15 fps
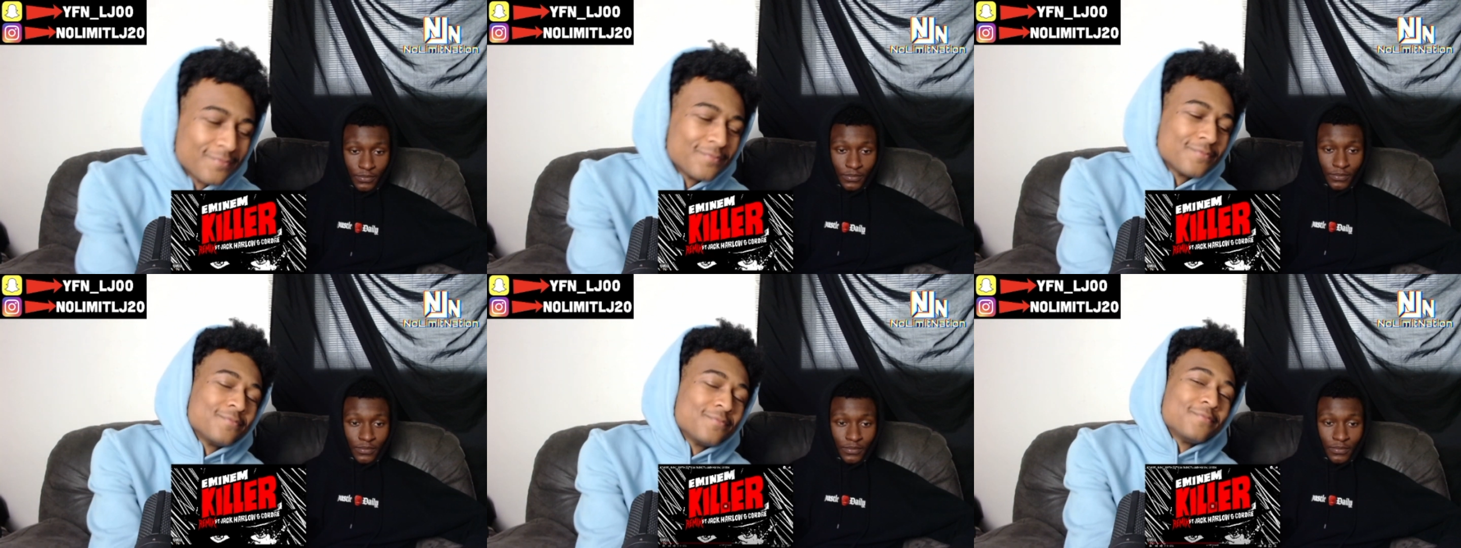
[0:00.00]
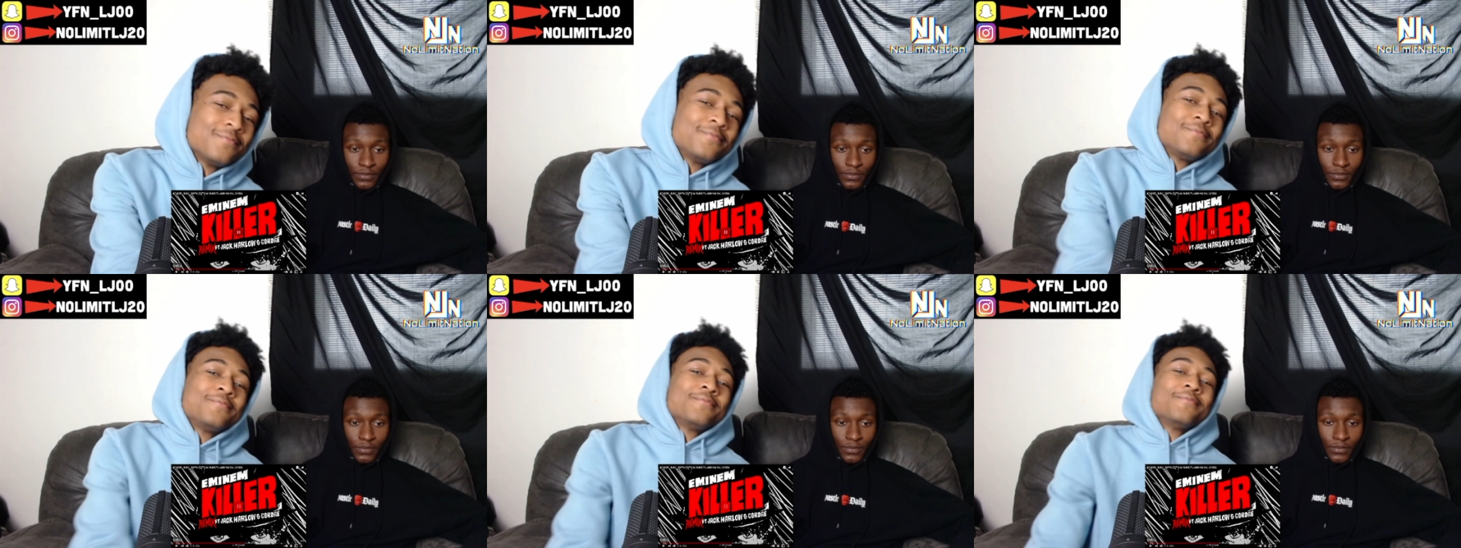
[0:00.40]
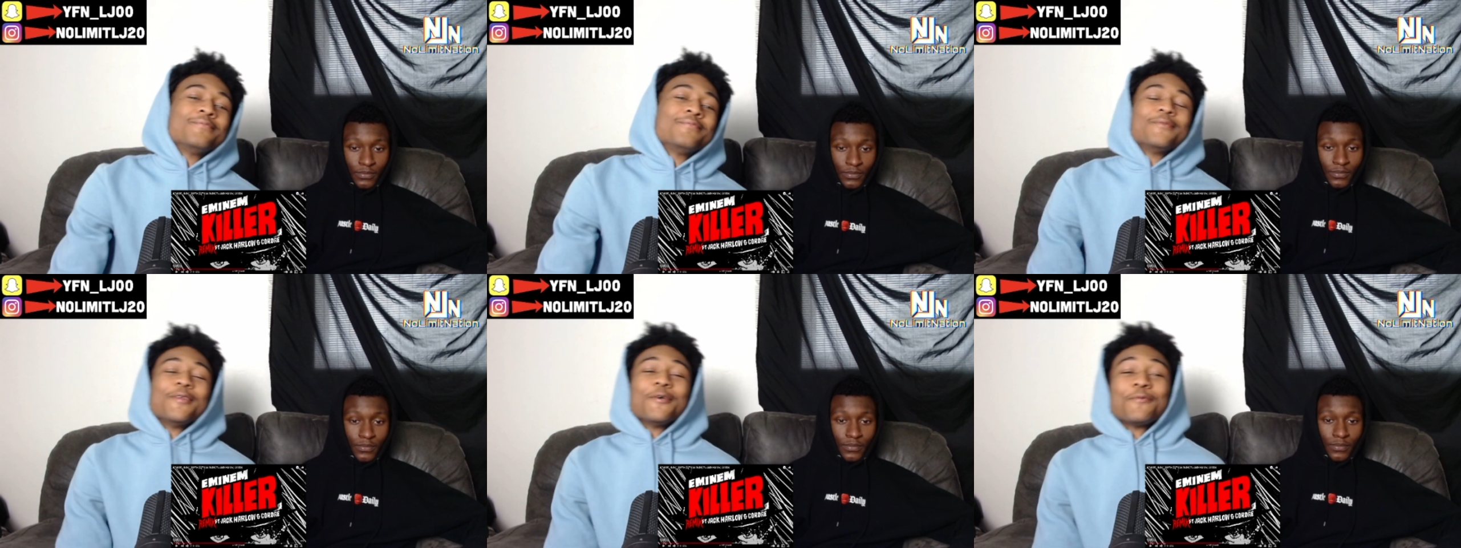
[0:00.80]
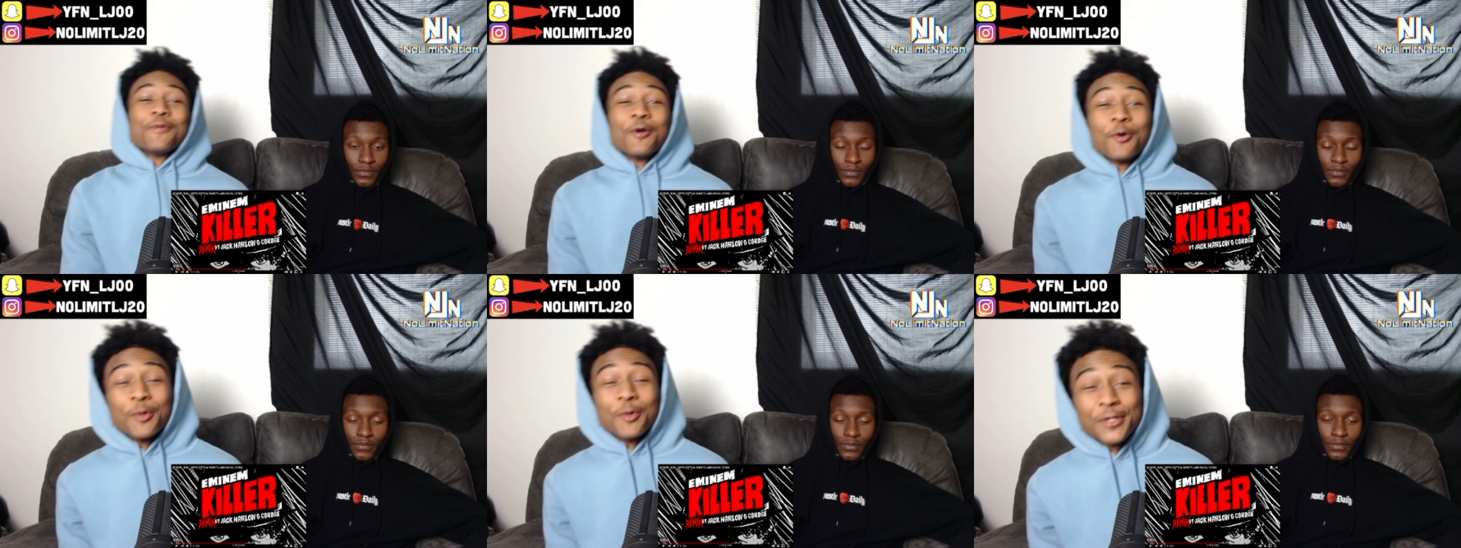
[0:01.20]
Speaker 1: collaborate. If
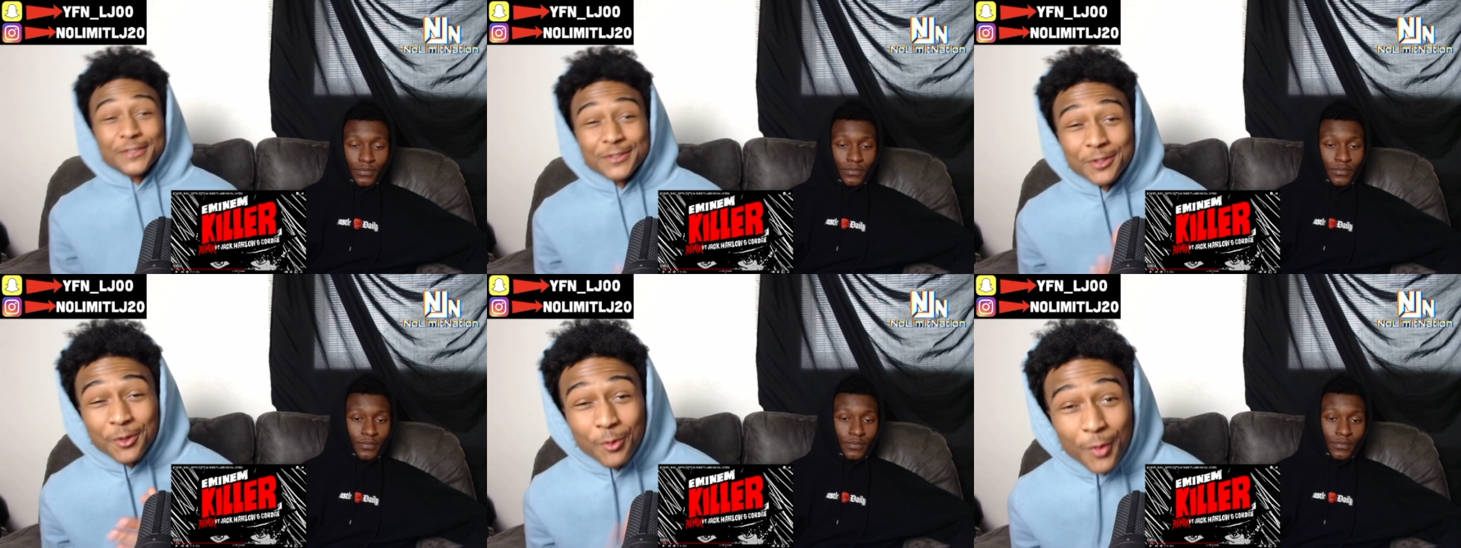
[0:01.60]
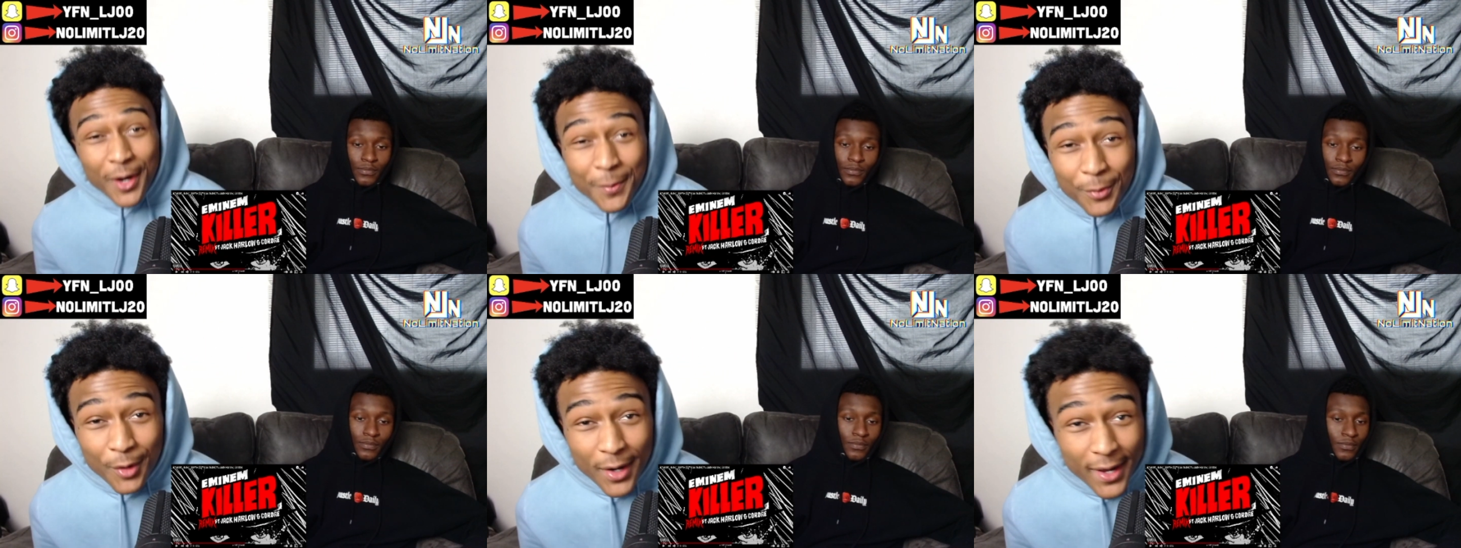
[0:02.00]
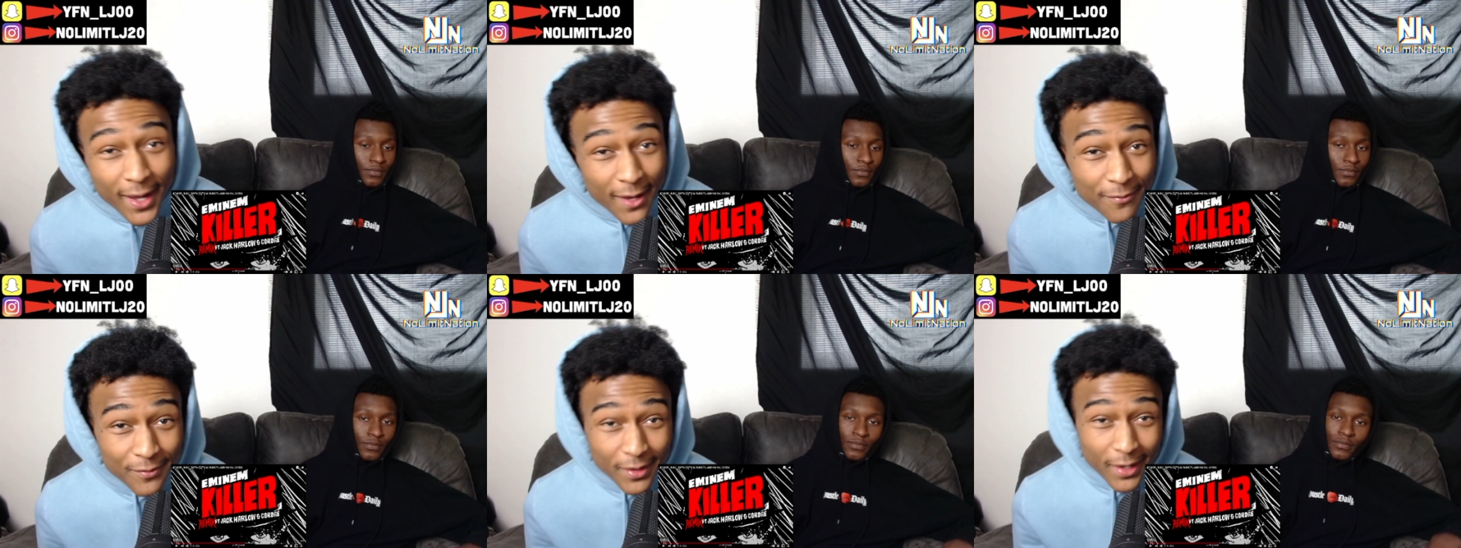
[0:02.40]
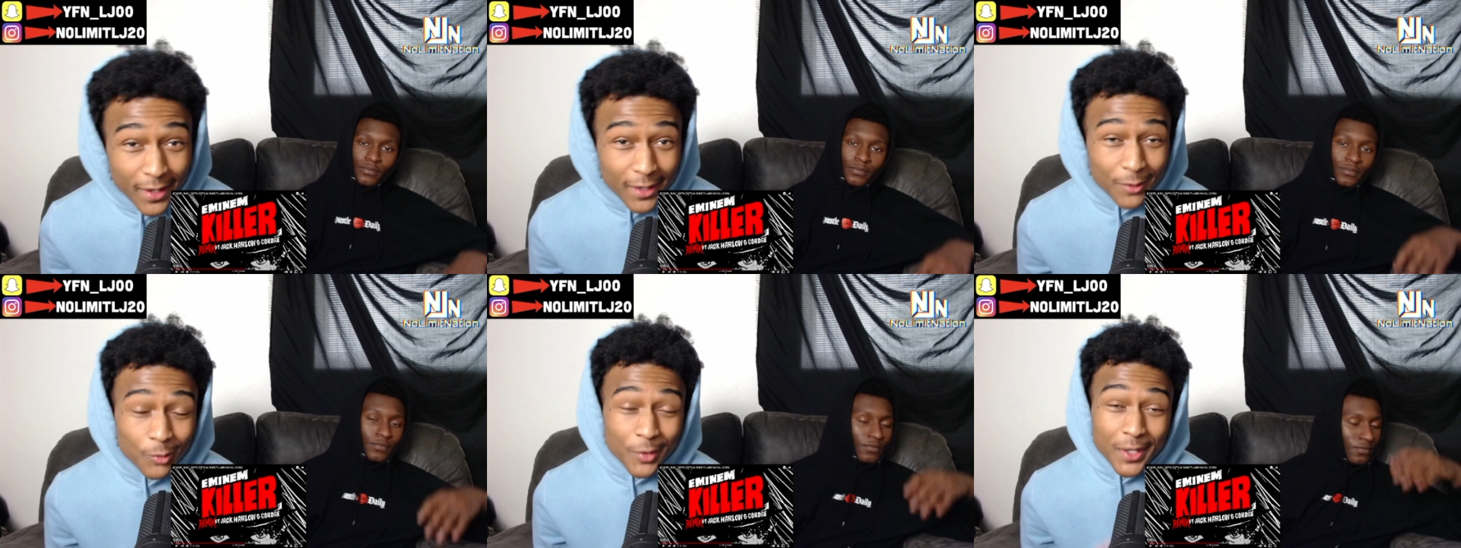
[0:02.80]
there wasn't a rapper I haven't
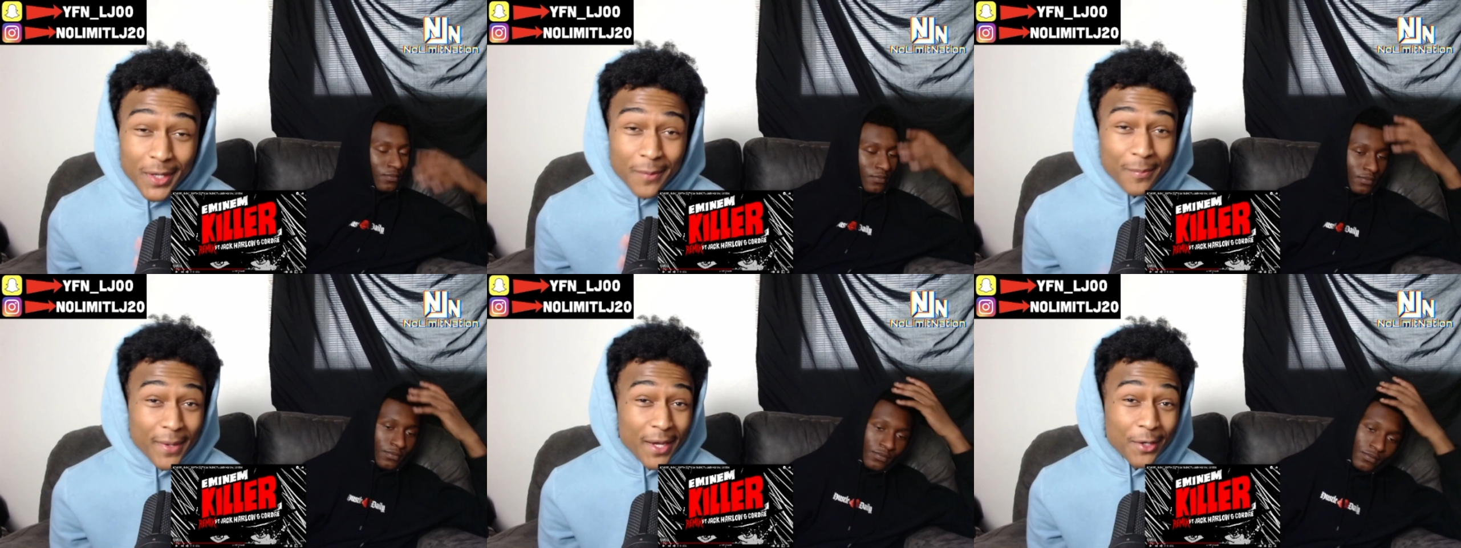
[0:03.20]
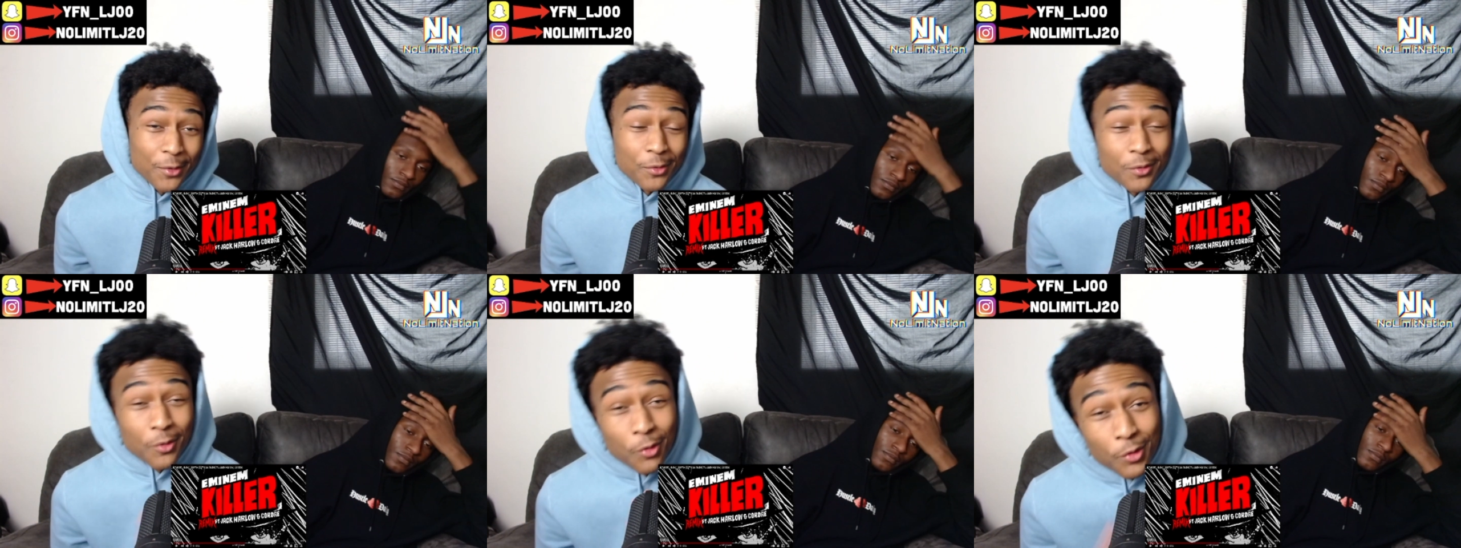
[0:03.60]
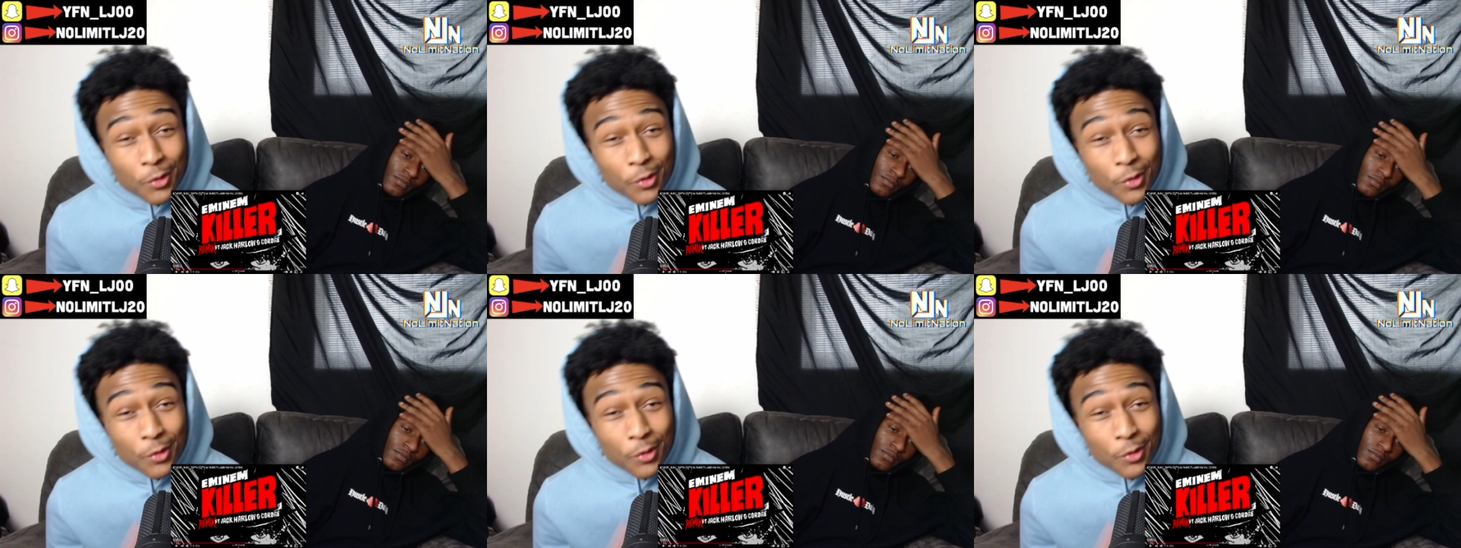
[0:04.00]
ate, we ain't battle or